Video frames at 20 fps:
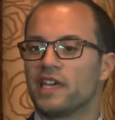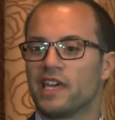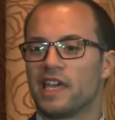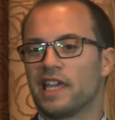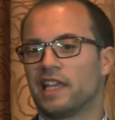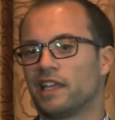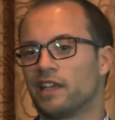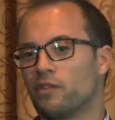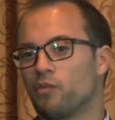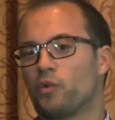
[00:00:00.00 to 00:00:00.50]

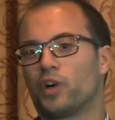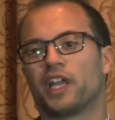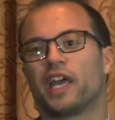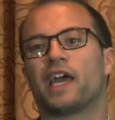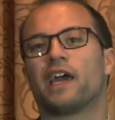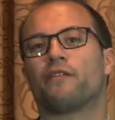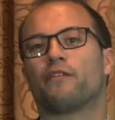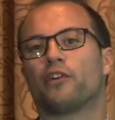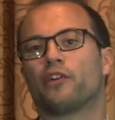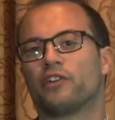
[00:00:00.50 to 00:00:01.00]
in
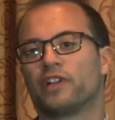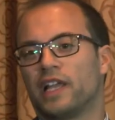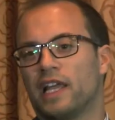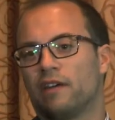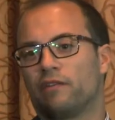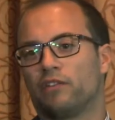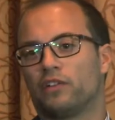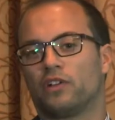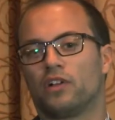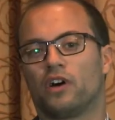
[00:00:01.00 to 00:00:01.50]
whatever
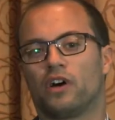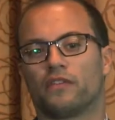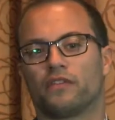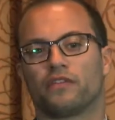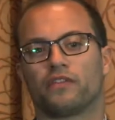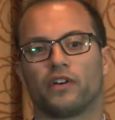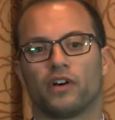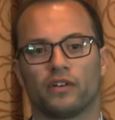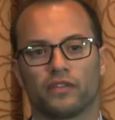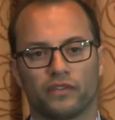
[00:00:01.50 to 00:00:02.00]
level
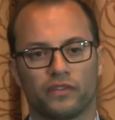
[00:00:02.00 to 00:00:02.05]
of